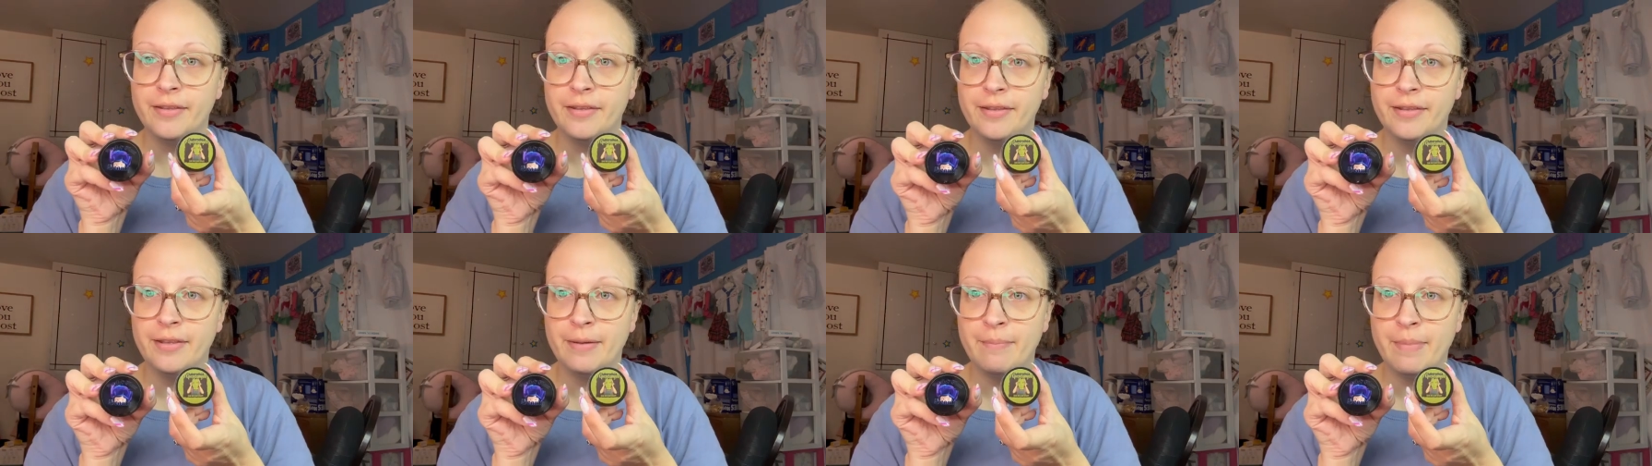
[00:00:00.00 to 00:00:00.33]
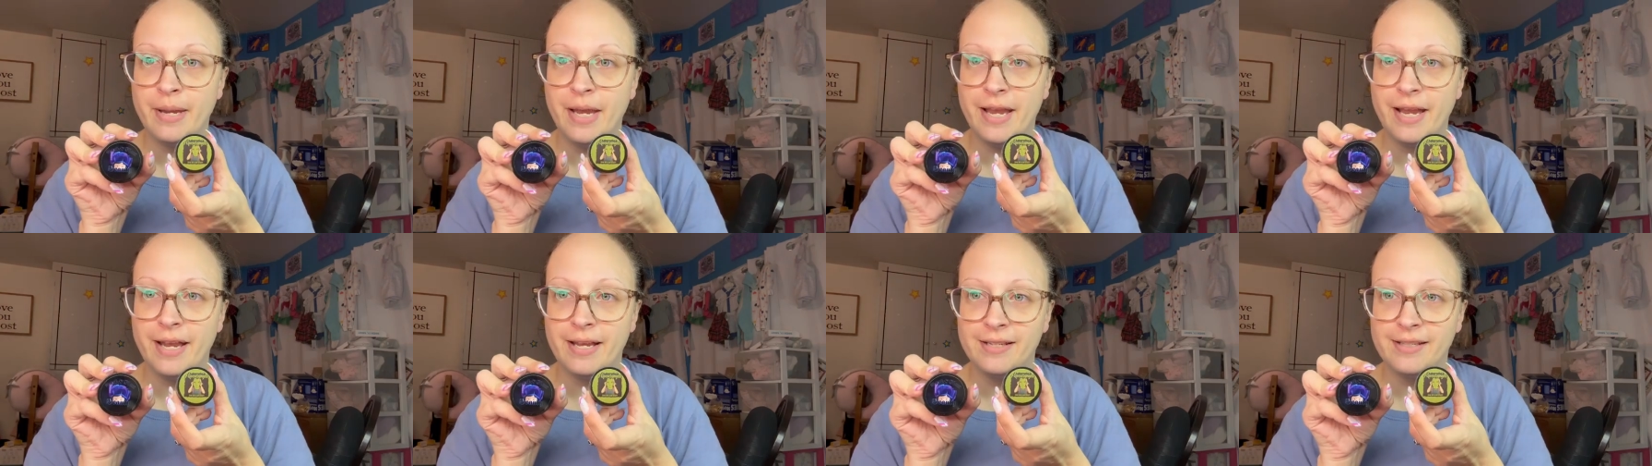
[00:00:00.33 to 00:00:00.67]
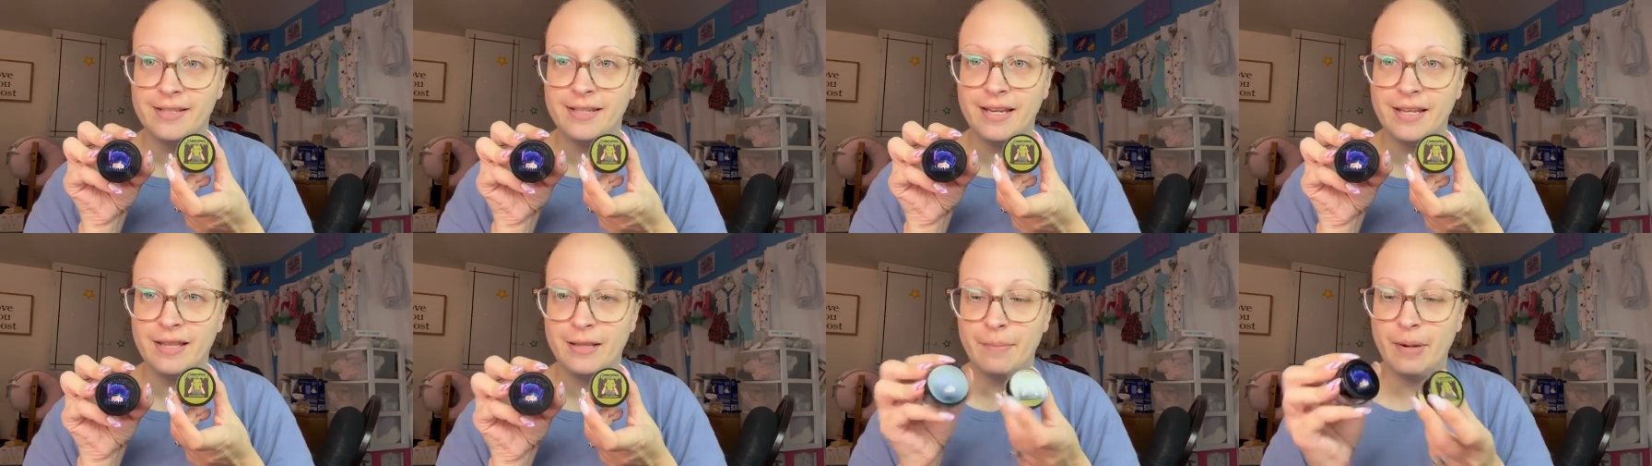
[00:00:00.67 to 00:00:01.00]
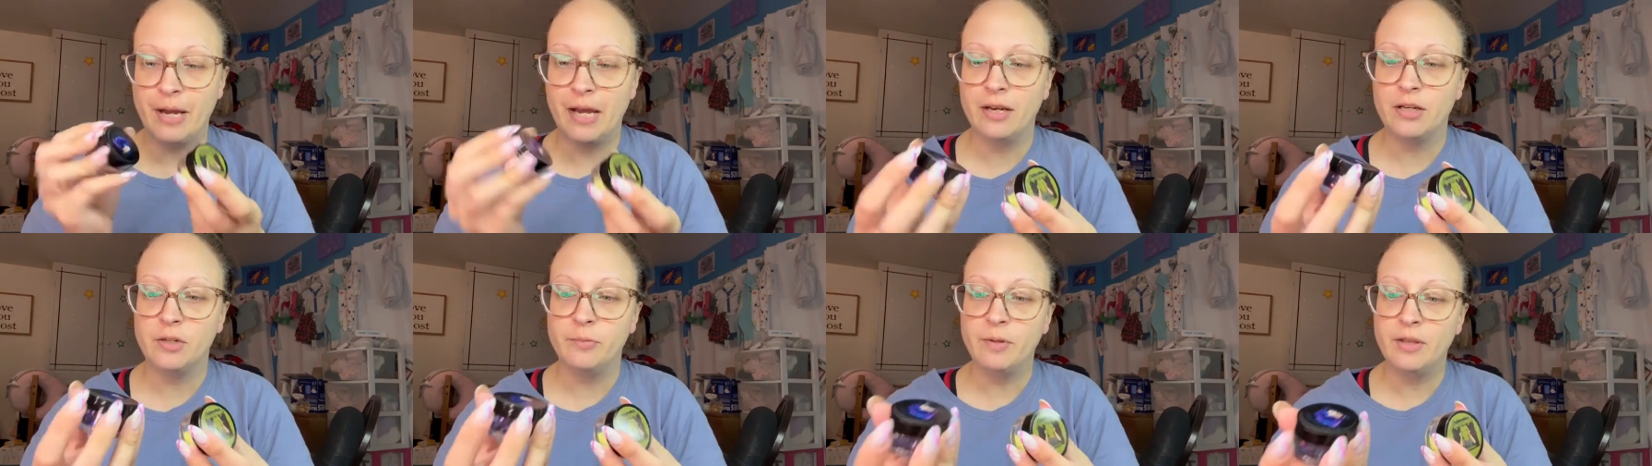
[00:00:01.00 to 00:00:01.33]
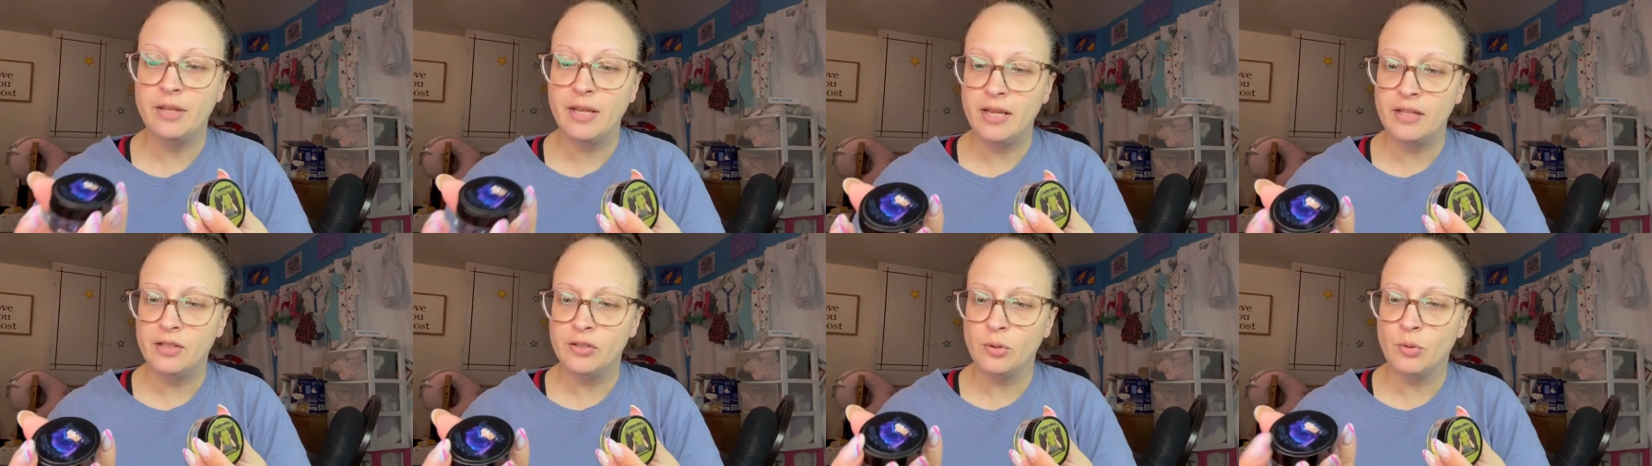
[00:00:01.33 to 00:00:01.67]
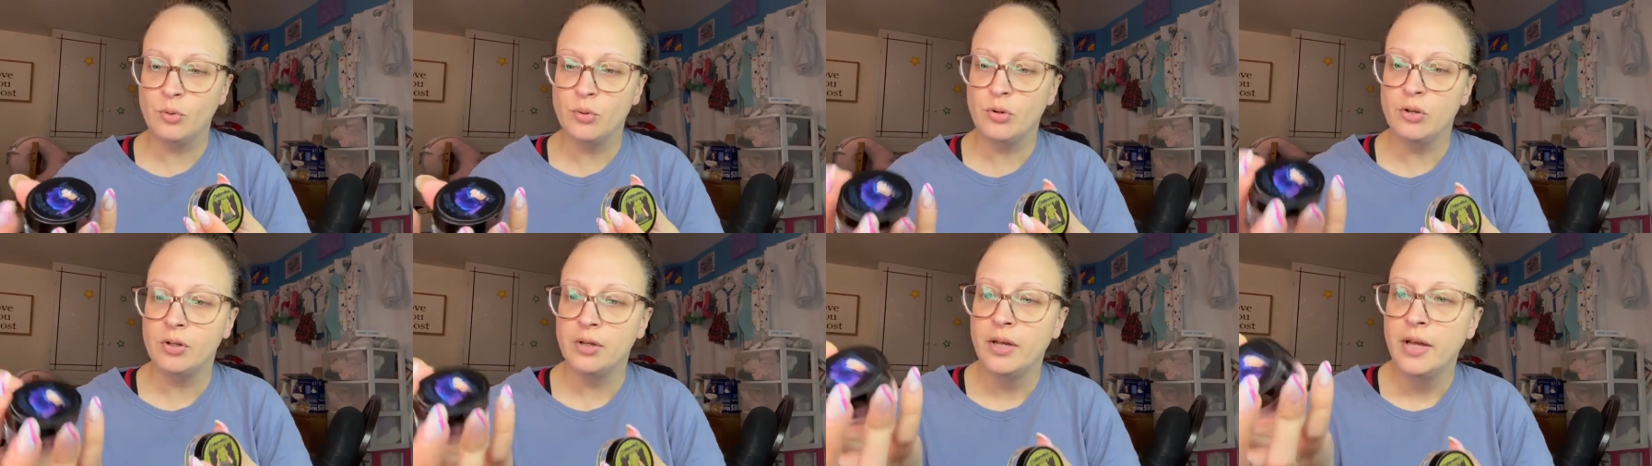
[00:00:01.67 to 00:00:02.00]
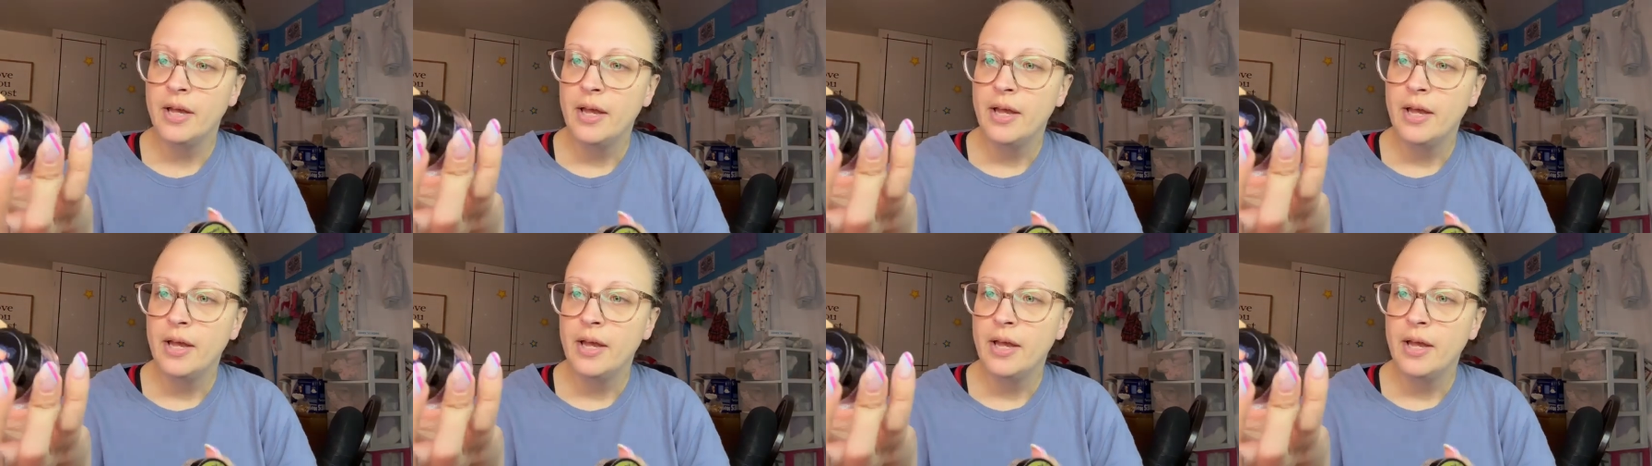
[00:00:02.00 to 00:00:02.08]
the mask in the package, but that's cool.